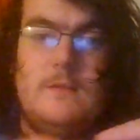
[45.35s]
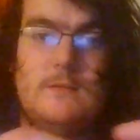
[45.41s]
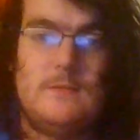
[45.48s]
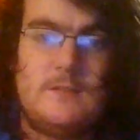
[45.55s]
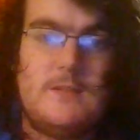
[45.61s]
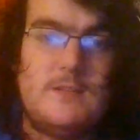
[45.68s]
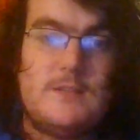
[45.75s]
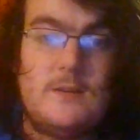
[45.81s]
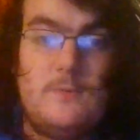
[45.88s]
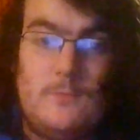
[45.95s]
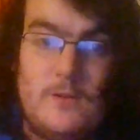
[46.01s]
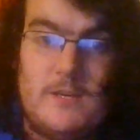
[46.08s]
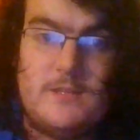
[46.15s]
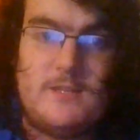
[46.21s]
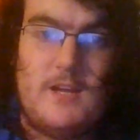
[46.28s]
these are
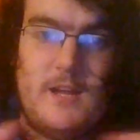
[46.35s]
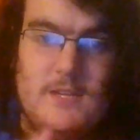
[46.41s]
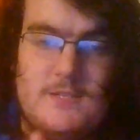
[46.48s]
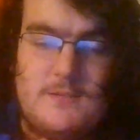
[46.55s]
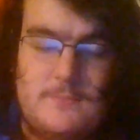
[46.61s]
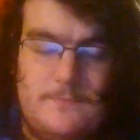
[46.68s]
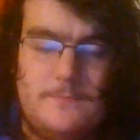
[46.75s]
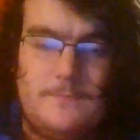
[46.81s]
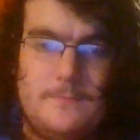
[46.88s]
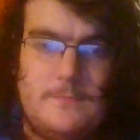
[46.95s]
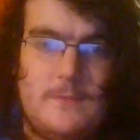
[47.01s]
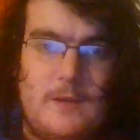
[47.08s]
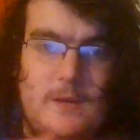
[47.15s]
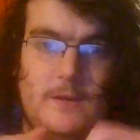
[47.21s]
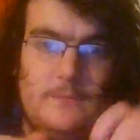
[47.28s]
what it does.
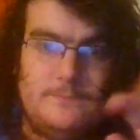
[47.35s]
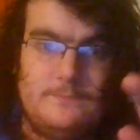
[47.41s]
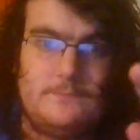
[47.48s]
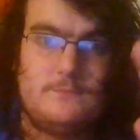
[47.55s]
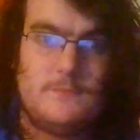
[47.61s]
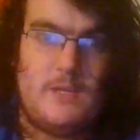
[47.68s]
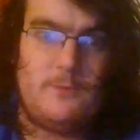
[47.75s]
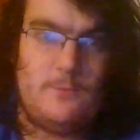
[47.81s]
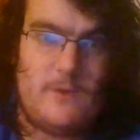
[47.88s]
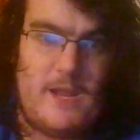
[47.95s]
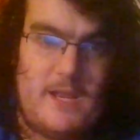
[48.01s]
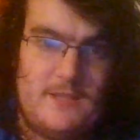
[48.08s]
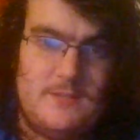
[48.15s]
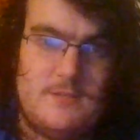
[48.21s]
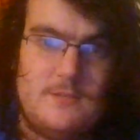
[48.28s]
It
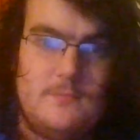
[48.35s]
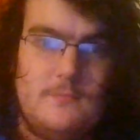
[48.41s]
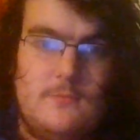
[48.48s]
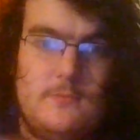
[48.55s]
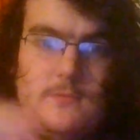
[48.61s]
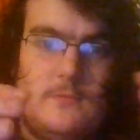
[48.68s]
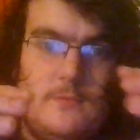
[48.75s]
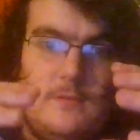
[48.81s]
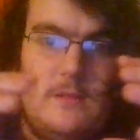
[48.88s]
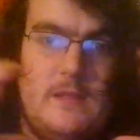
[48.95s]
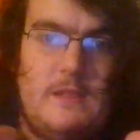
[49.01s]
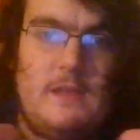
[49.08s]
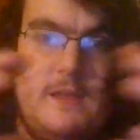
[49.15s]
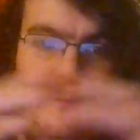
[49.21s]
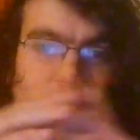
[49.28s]
rains,
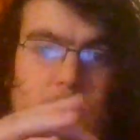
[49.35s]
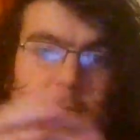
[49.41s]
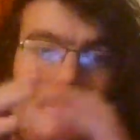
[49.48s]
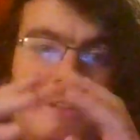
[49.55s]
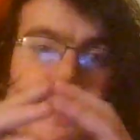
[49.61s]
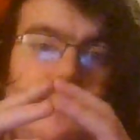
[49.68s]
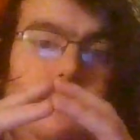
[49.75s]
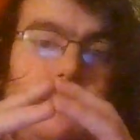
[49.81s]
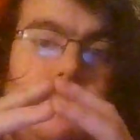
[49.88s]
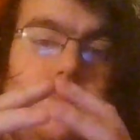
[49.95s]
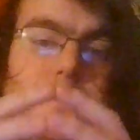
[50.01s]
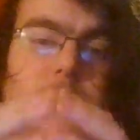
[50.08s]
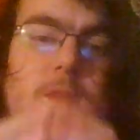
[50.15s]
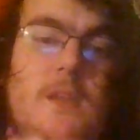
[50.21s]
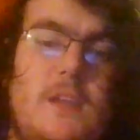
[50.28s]
it builds up,
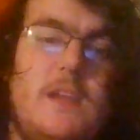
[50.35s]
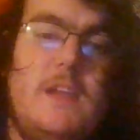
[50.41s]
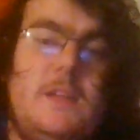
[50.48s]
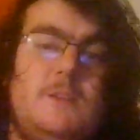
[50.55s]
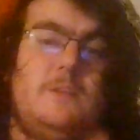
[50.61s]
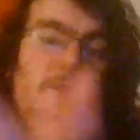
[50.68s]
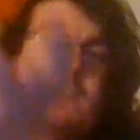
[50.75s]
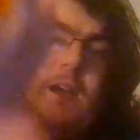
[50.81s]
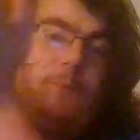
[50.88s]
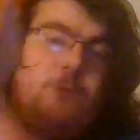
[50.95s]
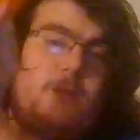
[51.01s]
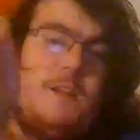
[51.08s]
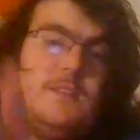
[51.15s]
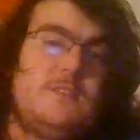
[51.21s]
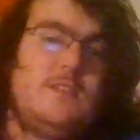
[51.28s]
and it
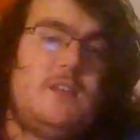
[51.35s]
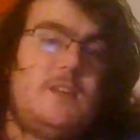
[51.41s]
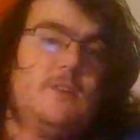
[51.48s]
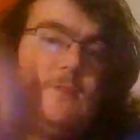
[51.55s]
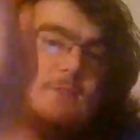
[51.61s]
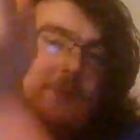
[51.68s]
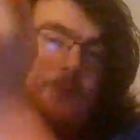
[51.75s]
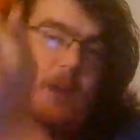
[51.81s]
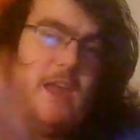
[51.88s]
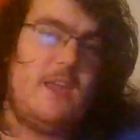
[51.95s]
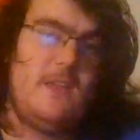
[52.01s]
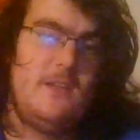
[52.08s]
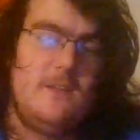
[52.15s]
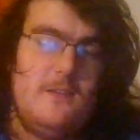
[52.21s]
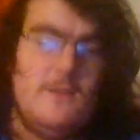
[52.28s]
evaporates. It goes away.
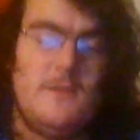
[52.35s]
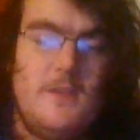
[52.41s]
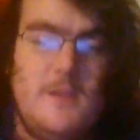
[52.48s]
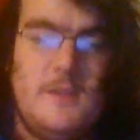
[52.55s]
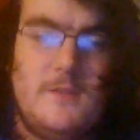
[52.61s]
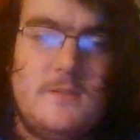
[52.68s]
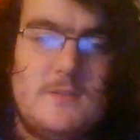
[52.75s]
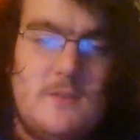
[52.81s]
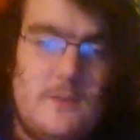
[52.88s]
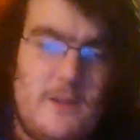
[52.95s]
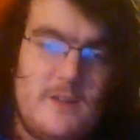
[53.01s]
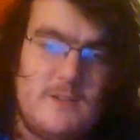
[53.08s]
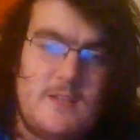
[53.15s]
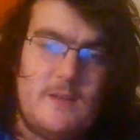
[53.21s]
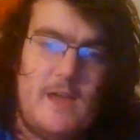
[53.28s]
So
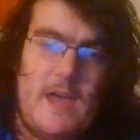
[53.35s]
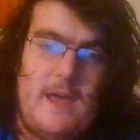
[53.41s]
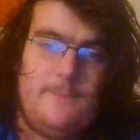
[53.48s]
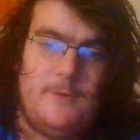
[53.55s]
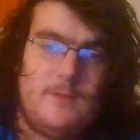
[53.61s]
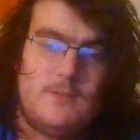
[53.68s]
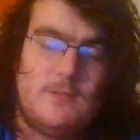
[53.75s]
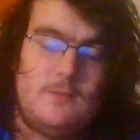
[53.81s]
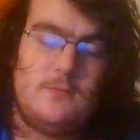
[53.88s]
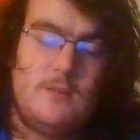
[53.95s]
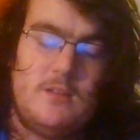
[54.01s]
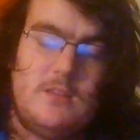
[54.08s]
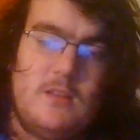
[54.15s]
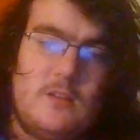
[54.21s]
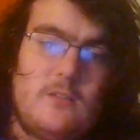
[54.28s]
here's how it happens.
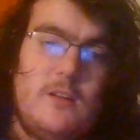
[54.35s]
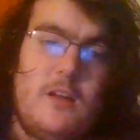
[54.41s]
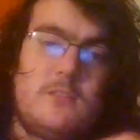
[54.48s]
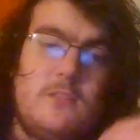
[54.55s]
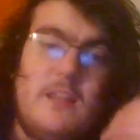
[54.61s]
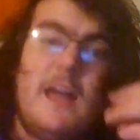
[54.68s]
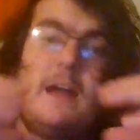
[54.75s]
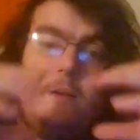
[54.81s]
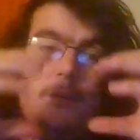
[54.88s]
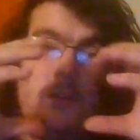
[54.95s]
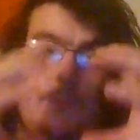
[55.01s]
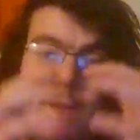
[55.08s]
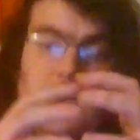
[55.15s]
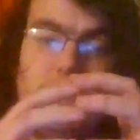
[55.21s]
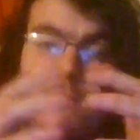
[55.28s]
A cloud.
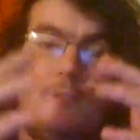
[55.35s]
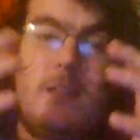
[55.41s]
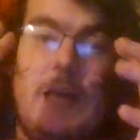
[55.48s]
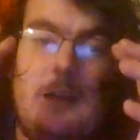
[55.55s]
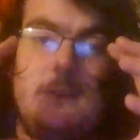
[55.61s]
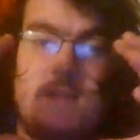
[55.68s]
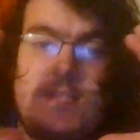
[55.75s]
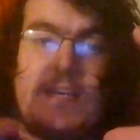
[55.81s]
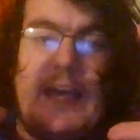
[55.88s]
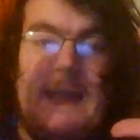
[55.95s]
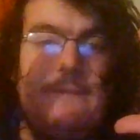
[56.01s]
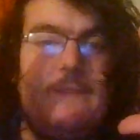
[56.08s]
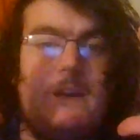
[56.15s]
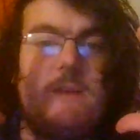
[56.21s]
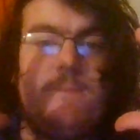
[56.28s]
Imagine a cloud in the sky, a
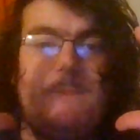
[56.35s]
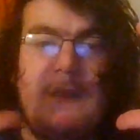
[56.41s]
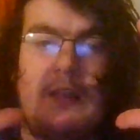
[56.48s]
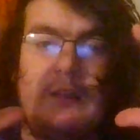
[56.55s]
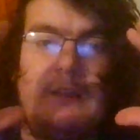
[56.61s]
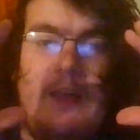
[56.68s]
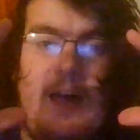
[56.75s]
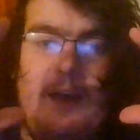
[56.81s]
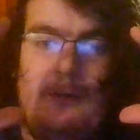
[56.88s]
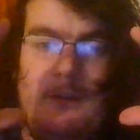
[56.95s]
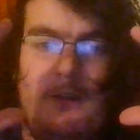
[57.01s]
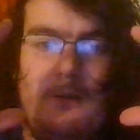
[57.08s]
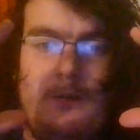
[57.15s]
very big cloud.